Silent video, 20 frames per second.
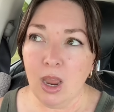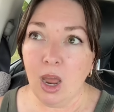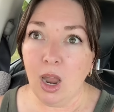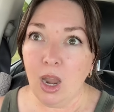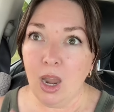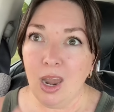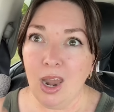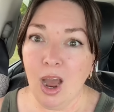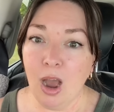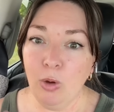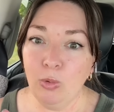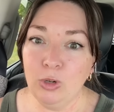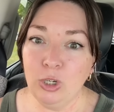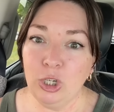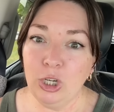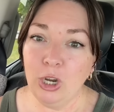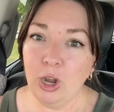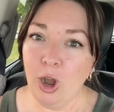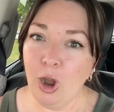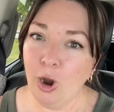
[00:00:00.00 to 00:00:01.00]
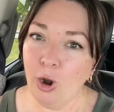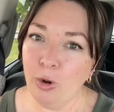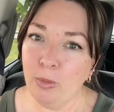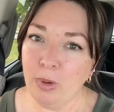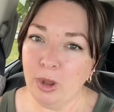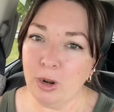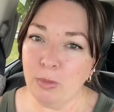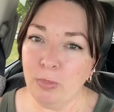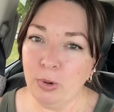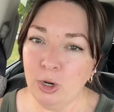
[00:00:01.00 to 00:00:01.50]
Not wishing harm
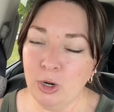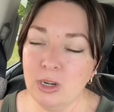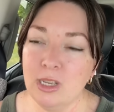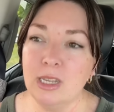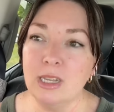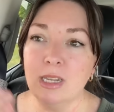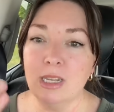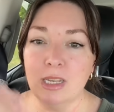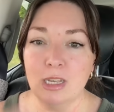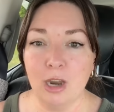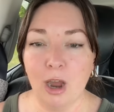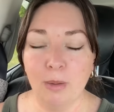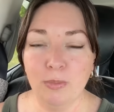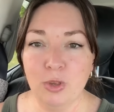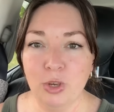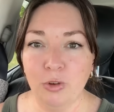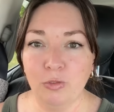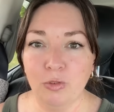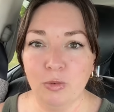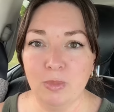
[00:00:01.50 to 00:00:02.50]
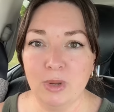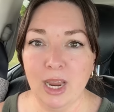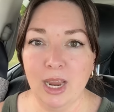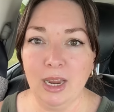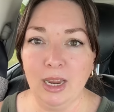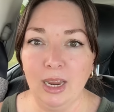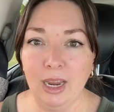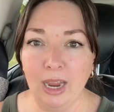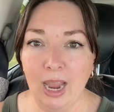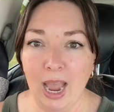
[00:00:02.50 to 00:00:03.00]
on a person stops you from
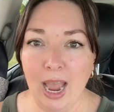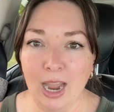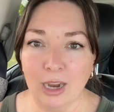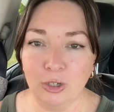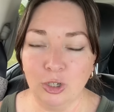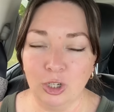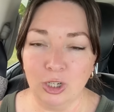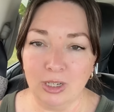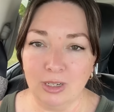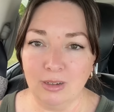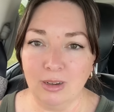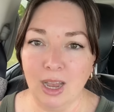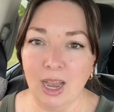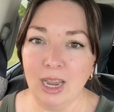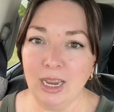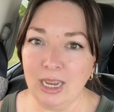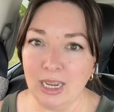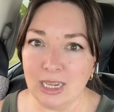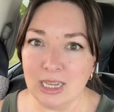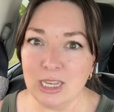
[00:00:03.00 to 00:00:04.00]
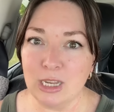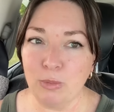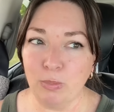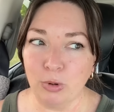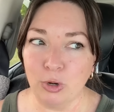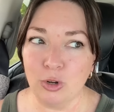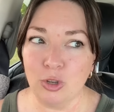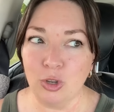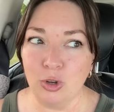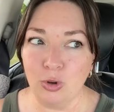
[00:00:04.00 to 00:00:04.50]
taking action against a
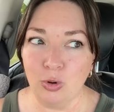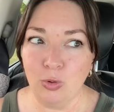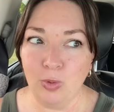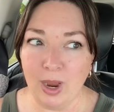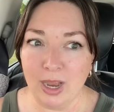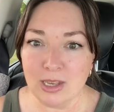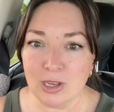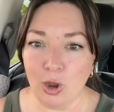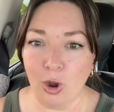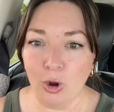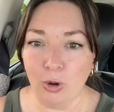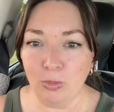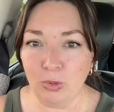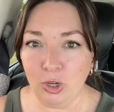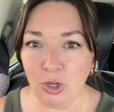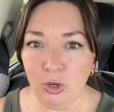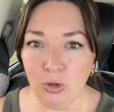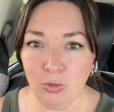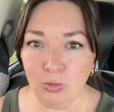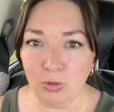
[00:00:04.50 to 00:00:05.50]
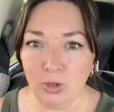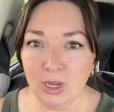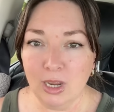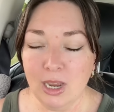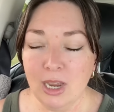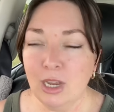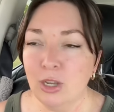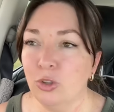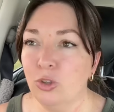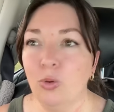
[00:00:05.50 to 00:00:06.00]
person who has harmed you.
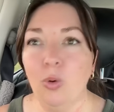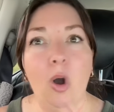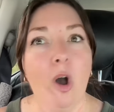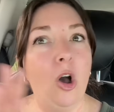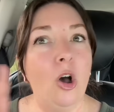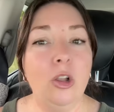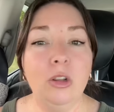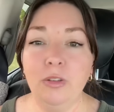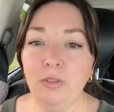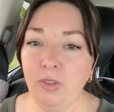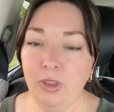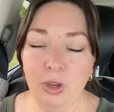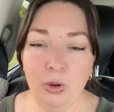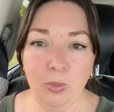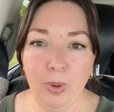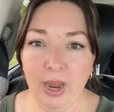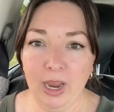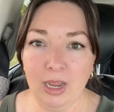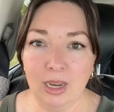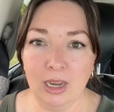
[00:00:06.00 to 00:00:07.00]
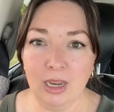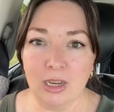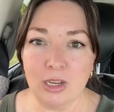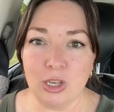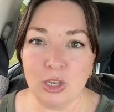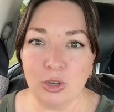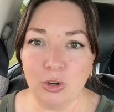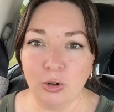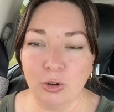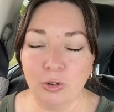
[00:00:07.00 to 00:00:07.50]
So all of the awakening
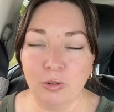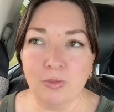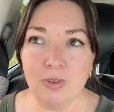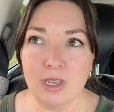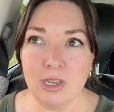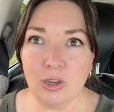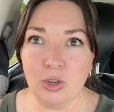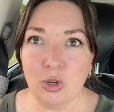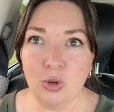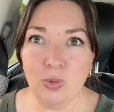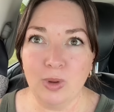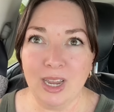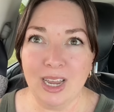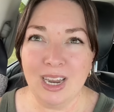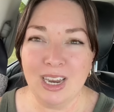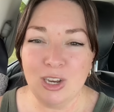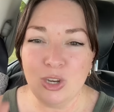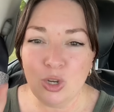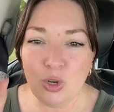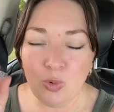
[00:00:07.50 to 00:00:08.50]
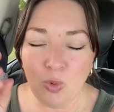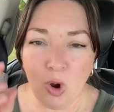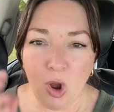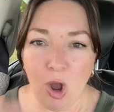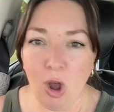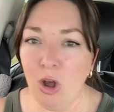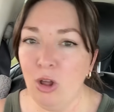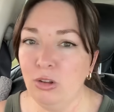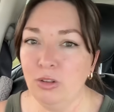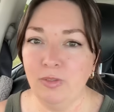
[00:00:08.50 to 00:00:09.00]
serves to get into
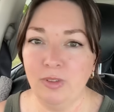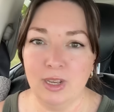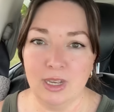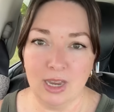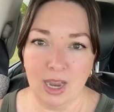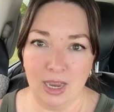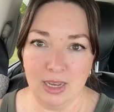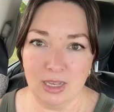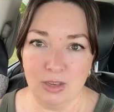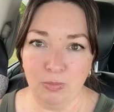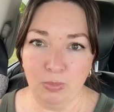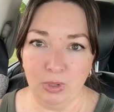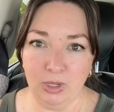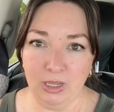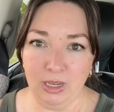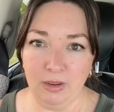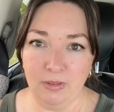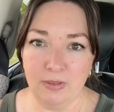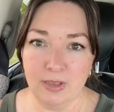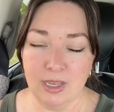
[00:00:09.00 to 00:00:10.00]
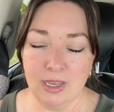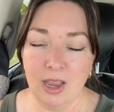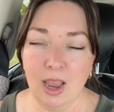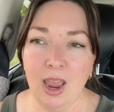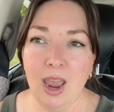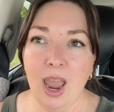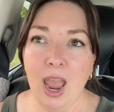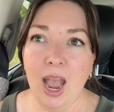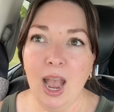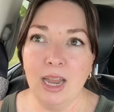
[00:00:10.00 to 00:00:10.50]
all of these kinds of beliefs.
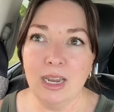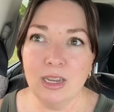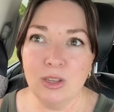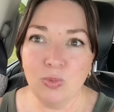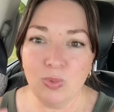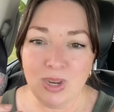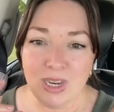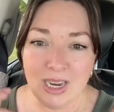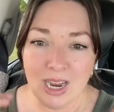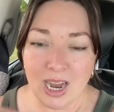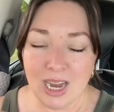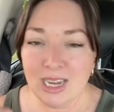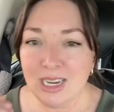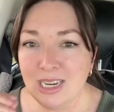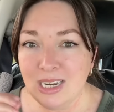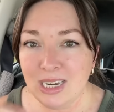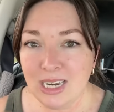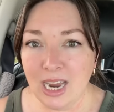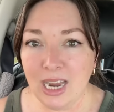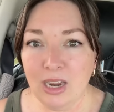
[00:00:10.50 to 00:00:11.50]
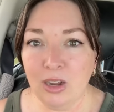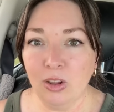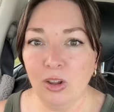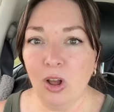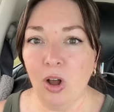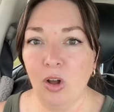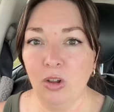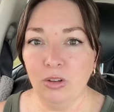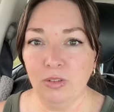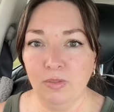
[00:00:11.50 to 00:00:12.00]
And as we untangle
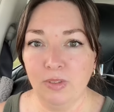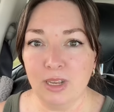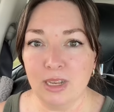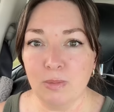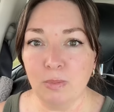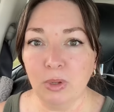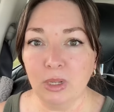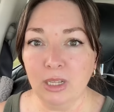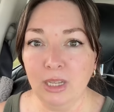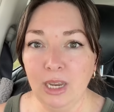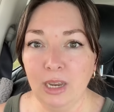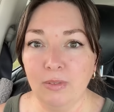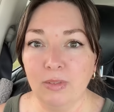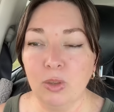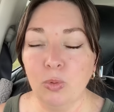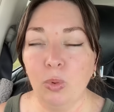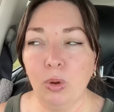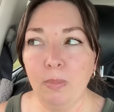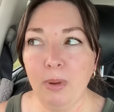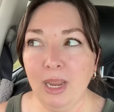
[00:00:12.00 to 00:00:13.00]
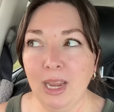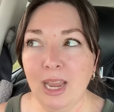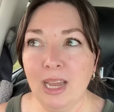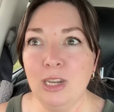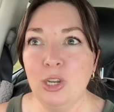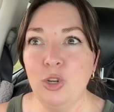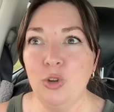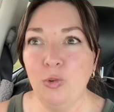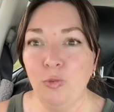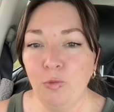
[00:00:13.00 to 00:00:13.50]
all of these beliefs, we
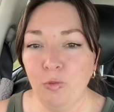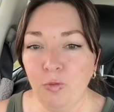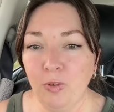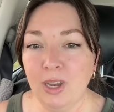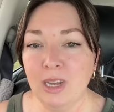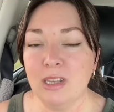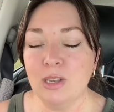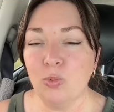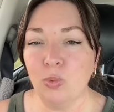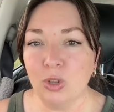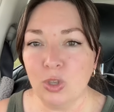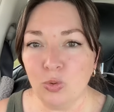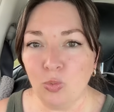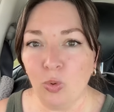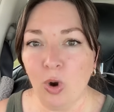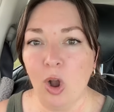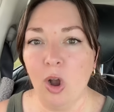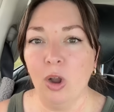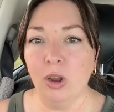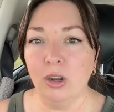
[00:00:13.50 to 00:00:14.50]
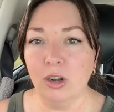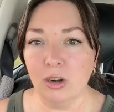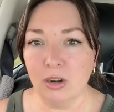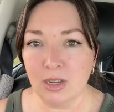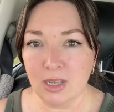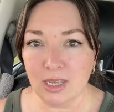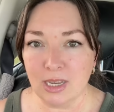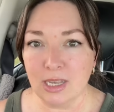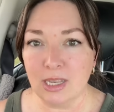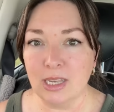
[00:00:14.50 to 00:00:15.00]
begin to fix what's wrong in our
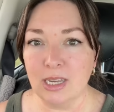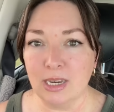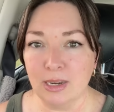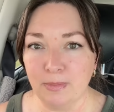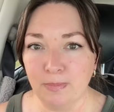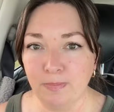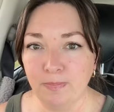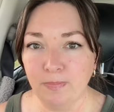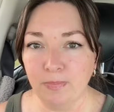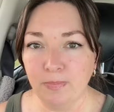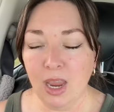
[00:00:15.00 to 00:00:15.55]
system.